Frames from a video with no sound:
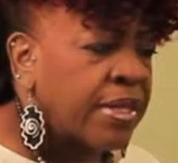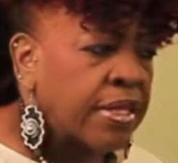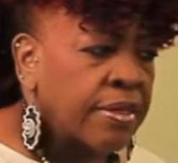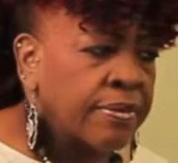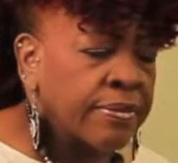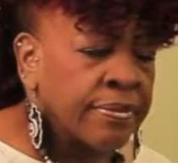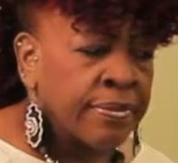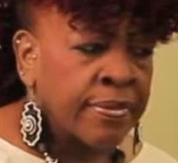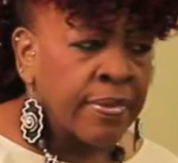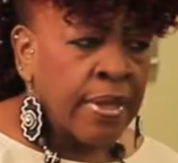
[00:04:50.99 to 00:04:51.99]
thinking,
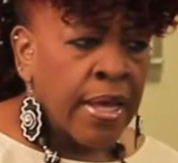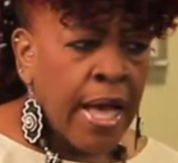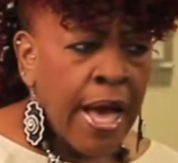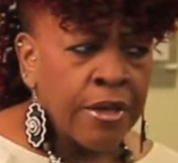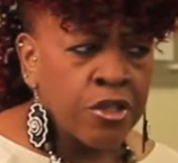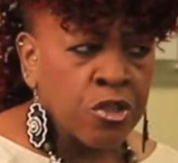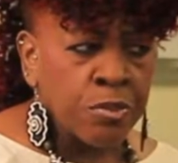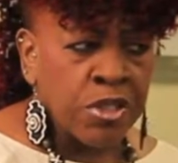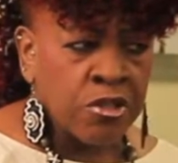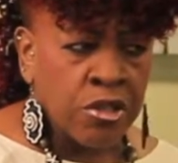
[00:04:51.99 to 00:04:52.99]
how does
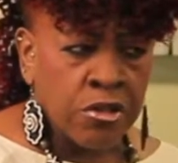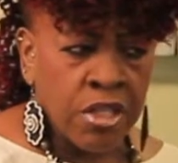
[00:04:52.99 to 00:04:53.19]
Mr.